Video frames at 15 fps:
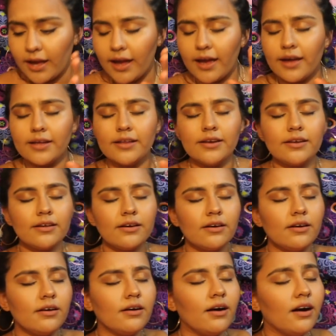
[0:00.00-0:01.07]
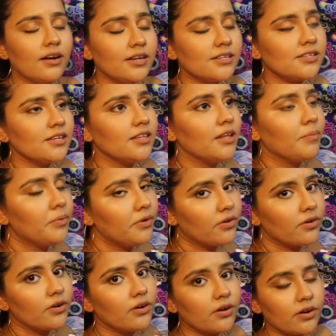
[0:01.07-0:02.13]
And honestly, the
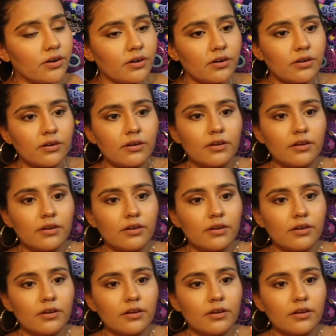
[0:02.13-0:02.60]
epidural hurt.